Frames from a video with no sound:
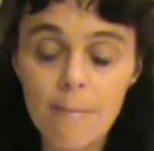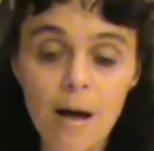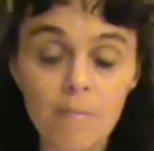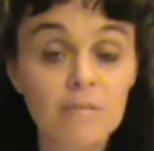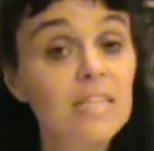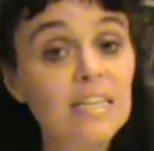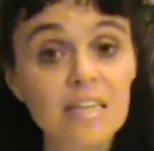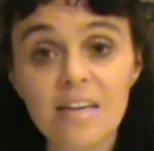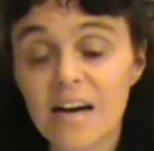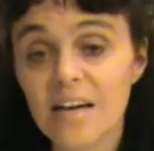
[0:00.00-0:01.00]
um,
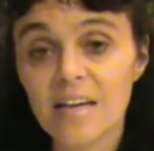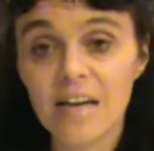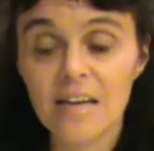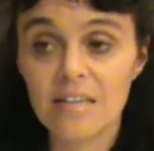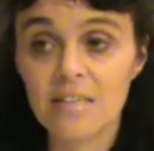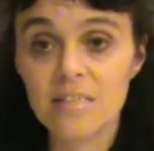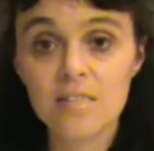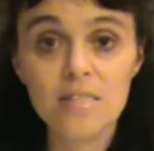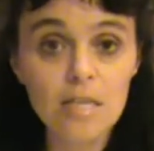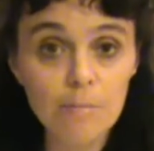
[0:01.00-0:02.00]
leaky gut and
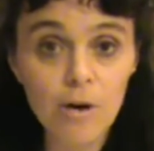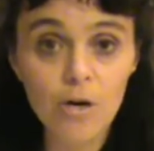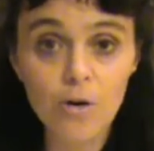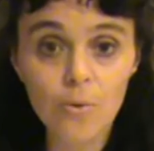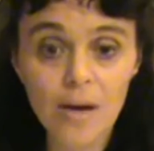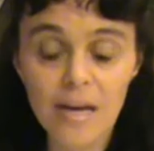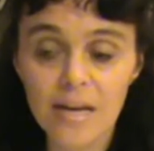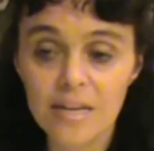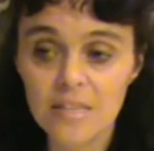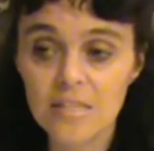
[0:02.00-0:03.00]
SIBO
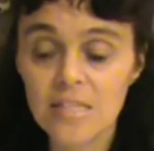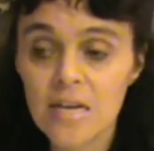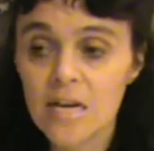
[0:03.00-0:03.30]
and